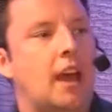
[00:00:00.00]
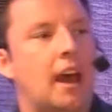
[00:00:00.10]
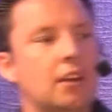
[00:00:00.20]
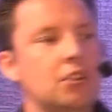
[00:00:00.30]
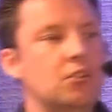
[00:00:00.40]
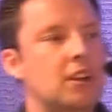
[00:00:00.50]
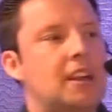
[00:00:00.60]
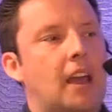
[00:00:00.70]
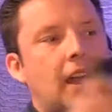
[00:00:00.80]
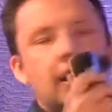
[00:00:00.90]
how do you
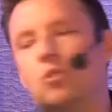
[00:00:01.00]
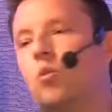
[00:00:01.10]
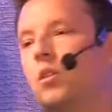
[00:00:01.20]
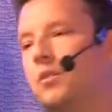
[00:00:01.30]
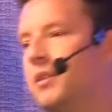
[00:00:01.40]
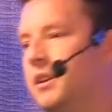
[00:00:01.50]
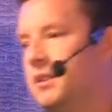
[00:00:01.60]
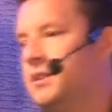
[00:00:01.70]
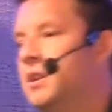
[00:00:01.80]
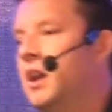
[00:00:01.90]
align all of
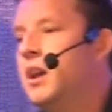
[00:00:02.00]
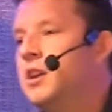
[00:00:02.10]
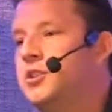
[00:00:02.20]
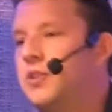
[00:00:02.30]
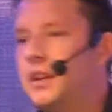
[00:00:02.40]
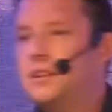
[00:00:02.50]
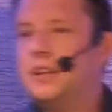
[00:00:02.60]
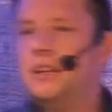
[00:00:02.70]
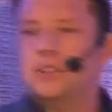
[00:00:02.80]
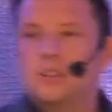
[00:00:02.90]
this so that
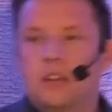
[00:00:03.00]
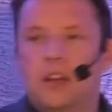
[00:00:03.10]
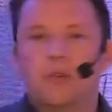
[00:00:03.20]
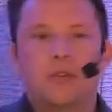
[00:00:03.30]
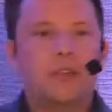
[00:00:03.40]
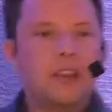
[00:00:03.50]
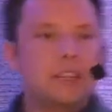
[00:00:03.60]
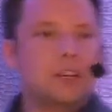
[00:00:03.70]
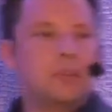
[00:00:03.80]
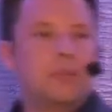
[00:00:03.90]
there's an
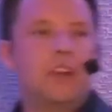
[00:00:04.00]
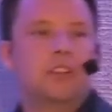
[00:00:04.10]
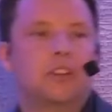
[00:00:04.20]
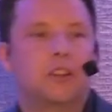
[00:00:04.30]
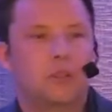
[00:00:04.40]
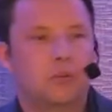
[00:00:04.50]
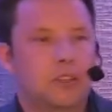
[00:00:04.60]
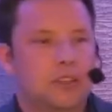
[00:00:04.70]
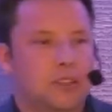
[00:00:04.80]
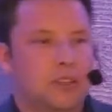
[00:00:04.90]
authentic reflection of the
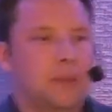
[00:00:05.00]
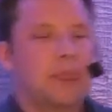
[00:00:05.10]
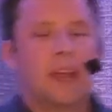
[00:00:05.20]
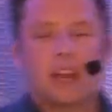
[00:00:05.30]
business? I'm